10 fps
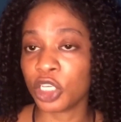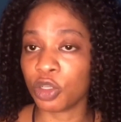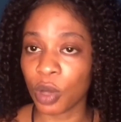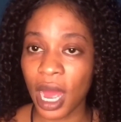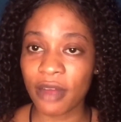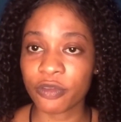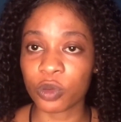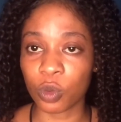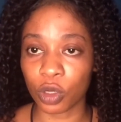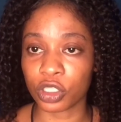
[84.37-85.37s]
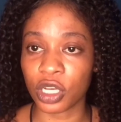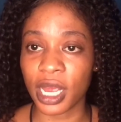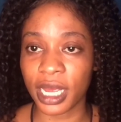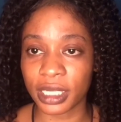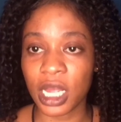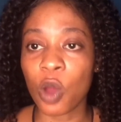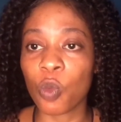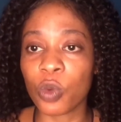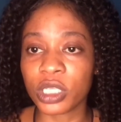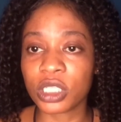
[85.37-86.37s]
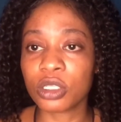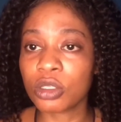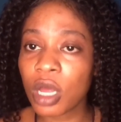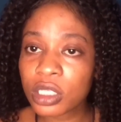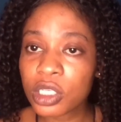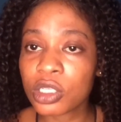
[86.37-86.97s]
you have to wash your hand with not